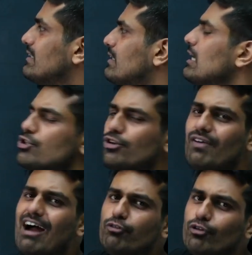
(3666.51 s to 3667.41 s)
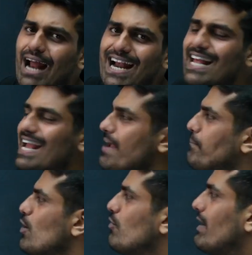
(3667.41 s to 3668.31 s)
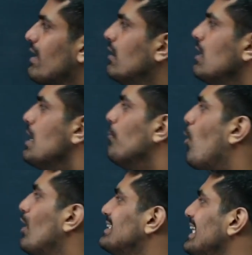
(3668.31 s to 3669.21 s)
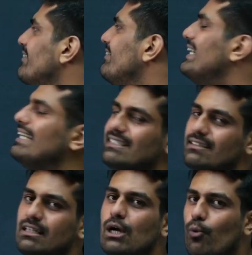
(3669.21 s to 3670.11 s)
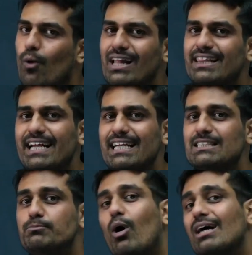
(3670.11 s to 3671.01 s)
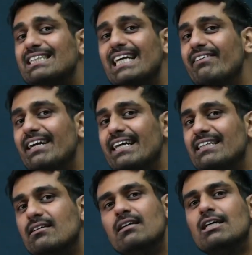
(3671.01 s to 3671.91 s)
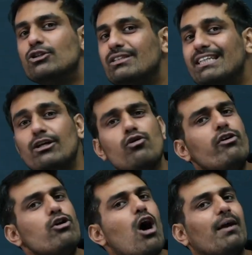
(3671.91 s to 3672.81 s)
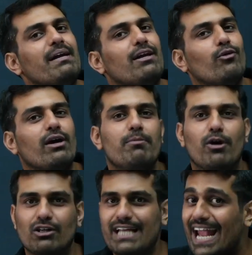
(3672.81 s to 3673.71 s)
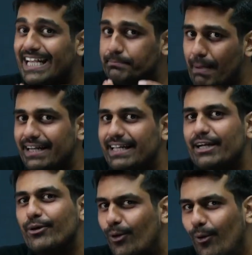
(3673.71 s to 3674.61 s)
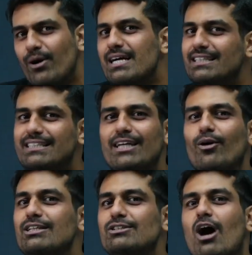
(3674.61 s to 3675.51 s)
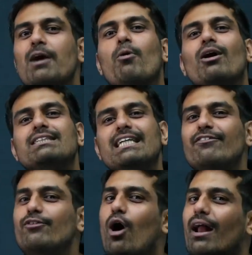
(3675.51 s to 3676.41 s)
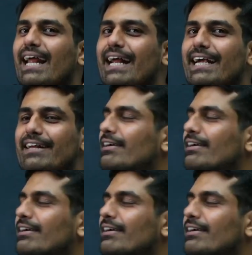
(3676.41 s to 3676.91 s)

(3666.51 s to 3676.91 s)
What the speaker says: So if I have to write the AP over here, positive integer. One thing is positive integer, so 0 would not be included because I expect that 0 is not positive nor negative.